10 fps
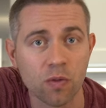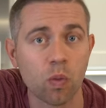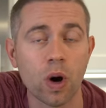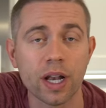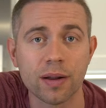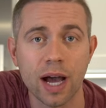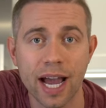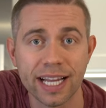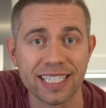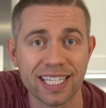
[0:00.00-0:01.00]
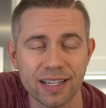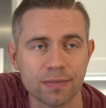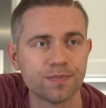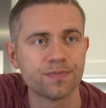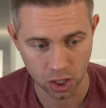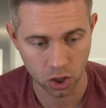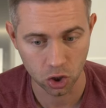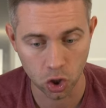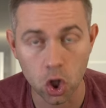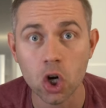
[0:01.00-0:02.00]
of what I did?
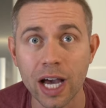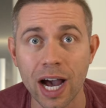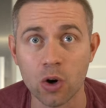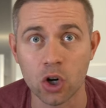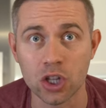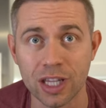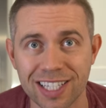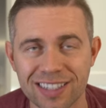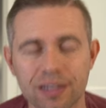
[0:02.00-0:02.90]
Look how good the